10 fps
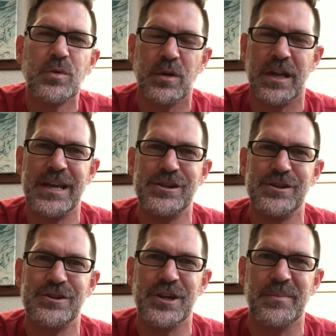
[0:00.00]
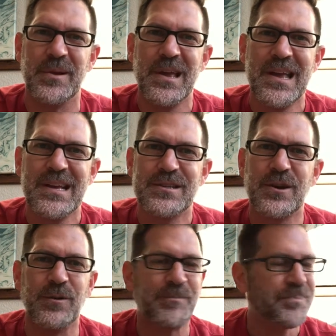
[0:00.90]
relationship.
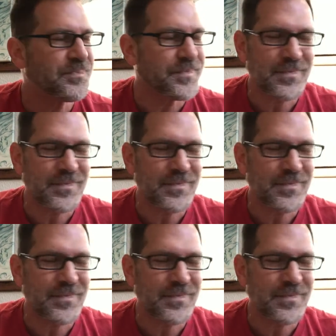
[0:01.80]
So